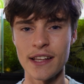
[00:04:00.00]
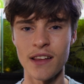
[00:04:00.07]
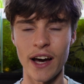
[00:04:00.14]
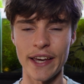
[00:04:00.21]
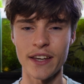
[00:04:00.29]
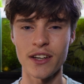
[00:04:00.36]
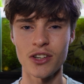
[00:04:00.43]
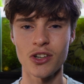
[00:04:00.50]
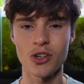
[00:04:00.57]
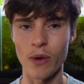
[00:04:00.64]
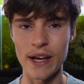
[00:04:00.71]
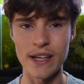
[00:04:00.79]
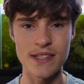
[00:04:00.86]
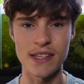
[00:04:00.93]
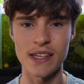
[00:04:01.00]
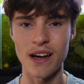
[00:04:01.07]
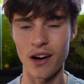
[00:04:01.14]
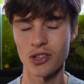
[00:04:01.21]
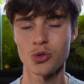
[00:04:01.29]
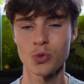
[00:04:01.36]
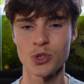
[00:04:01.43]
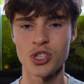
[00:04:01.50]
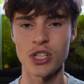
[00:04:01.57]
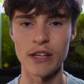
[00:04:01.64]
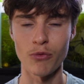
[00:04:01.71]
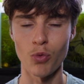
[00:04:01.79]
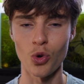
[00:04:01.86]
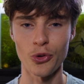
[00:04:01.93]
like crazy hard to
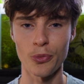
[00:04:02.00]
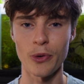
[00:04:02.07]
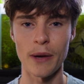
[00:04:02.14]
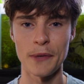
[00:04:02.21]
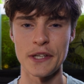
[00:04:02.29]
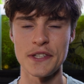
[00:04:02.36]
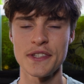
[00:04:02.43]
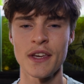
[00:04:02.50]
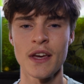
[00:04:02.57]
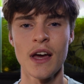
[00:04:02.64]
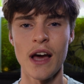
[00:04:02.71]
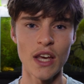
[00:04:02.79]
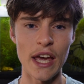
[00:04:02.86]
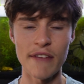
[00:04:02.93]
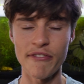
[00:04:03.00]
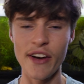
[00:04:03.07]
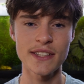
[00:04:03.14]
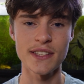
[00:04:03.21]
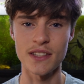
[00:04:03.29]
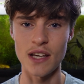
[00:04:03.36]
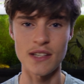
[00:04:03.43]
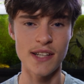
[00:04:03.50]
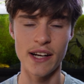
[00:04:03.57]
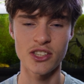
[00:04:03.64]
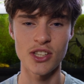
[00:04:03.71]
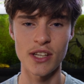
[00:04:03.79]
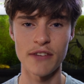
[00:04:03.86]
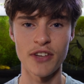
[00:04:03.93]
achieve water parameters. In fact, it doesn't
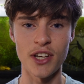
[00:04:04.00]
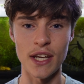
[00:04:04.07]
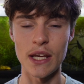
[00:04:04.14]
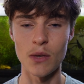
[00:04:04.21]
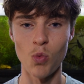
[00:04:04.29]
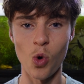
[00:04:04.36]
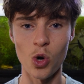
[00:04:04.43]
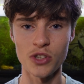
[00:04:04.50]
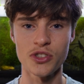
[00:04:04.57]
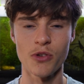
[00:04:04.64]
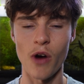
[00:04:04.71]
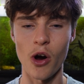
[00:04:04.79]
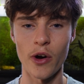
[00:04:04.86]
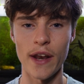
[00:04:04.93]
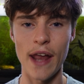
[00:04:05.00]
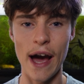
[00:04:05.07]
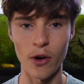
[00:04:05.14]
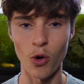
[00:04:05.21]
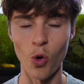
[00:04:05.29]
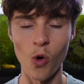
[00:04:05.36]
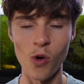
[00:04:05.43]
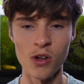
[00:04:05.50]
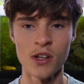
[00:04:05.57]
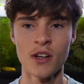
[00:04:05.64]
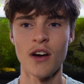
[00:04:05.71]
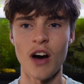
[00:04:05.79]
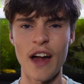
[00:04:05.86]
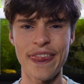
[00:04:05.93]
actually even need water to grow in at all.
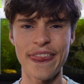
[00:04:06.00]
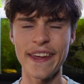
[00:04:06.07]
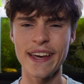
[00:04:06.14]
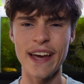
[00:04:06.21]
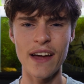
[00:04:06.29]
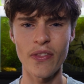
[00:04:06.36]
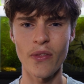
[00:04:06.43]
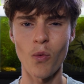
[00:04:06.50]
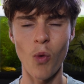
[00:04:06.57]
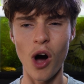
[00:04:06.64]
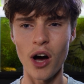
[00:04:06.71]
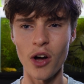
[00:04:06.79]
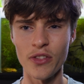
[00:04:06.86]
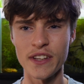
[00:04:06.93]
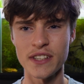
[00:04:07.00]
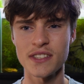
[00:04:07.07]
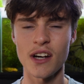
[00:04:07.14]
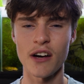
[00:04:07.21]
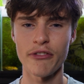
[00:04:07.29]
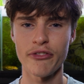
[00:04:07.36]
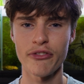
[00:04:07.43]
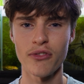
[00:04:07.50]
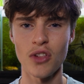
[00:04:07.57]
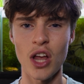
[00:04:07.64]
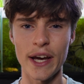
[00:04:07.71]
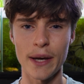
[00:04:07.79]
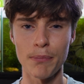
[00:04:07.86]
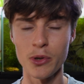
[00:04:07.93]
I think out in the wild, this stuff
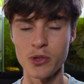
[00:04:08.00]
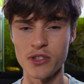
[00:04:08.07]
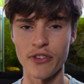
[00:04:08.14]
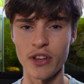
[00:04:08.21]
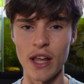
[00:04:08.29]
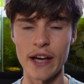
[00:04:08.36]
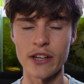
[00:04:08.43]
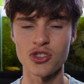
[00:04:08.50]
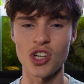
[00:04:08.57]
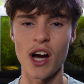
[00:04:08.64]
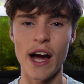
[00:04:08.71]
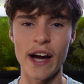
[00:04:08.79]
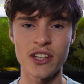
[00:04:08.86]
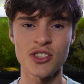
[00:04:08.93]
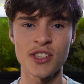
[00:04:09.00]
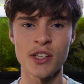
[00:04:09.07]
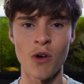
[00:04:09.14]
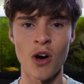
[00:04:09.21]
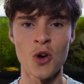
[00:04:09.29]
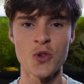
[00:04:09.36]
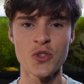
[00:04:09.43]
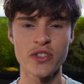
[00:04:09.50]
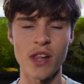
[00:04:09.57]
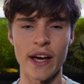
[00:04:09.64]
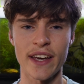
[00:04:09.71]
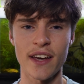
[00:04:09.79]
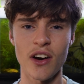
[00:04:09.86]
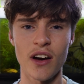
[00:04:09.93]
like Bucephalandra actually grows
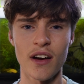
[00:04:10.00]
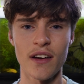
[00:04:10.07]
like